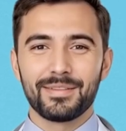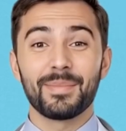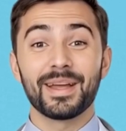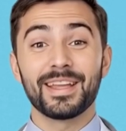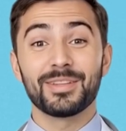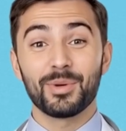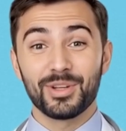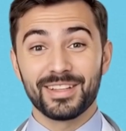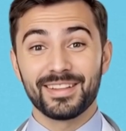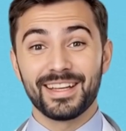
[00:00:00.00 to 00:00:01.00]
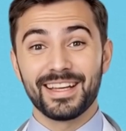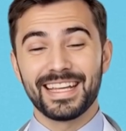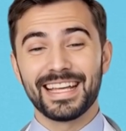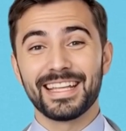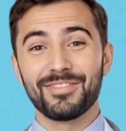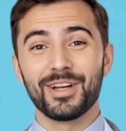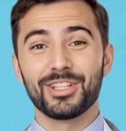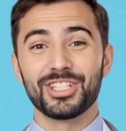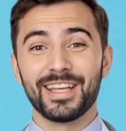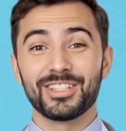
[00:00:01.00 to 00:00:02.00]
By this point, kidney
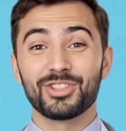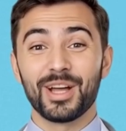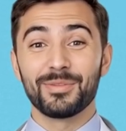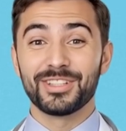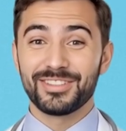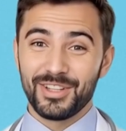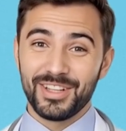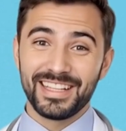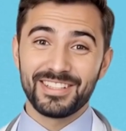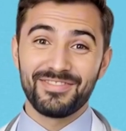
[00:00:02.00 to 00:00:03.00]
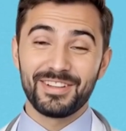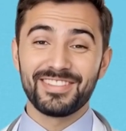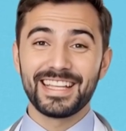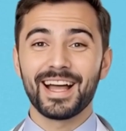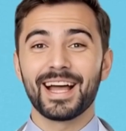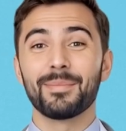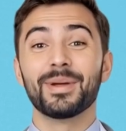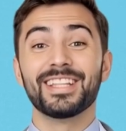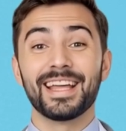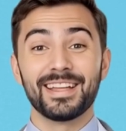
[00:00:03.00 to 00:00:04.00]
function has dropped to 30 to
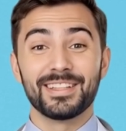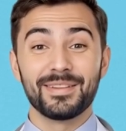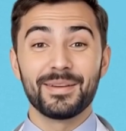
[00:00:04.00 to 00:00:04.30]
59%.